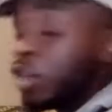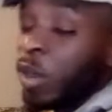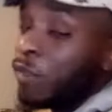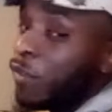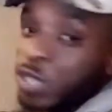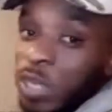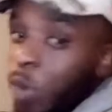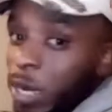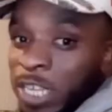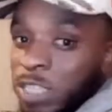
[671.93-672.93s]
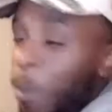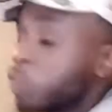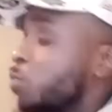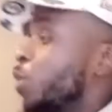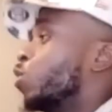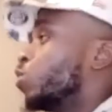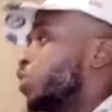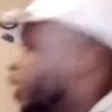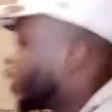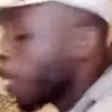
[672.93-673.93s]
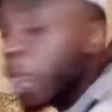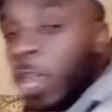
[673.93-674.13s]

At first he's supposed to be doing shit.